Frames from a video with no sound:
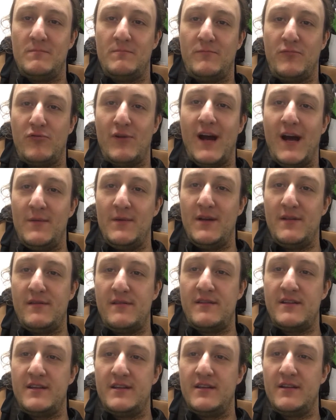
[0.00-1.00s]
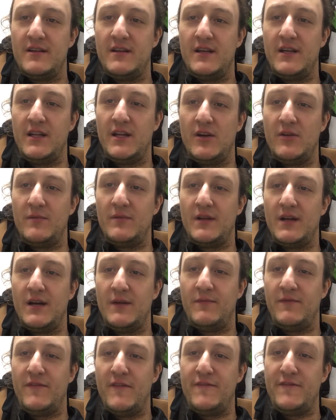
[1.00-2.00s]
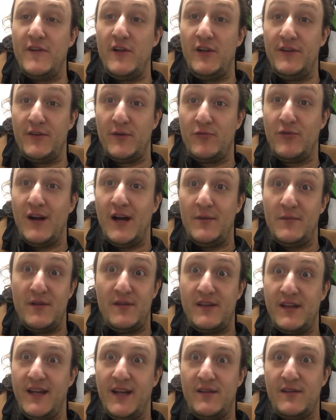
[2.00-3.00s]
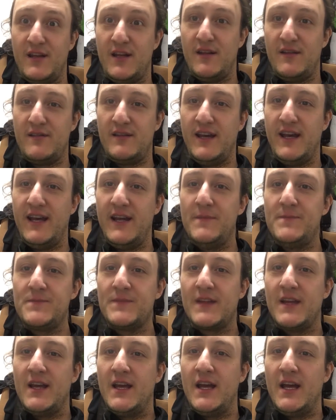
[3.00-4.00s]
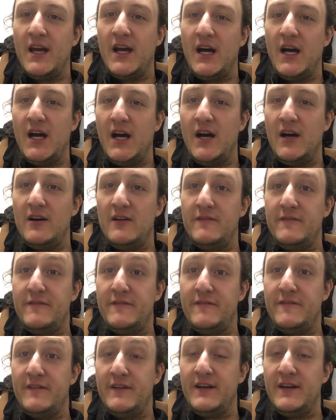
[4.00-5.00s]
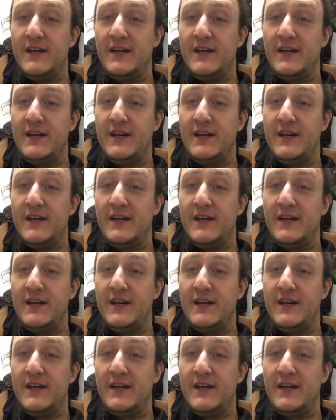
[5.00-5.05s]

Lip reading: promised, fulfilled their promise, I guess you can say, of